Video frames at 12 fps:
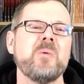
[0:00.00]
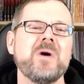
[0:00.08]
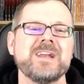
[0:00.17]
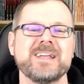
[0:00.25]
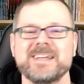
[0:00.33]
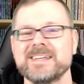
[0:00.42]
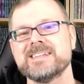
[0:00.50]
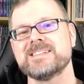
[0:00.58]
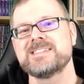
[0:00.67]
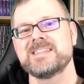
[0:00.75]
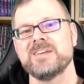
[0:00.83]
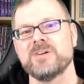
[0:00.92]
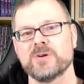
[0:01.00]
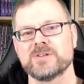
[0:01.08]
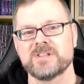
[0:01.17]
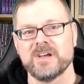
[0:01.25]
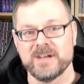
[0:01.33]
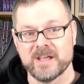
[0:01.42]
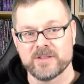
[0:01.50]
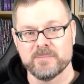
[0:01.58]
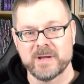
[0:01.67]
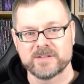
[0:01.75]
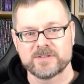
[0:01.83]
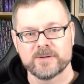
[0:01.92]
What is the Earthdawn
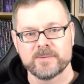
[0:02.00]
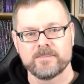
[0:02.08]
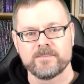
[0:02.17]
Nethermancer?